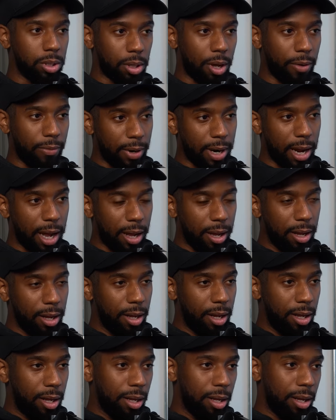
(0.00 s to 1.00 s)
and stuff like that.
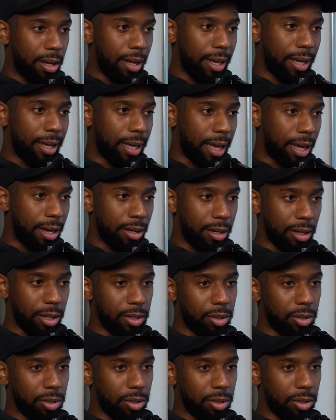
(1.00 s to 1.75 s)
Again,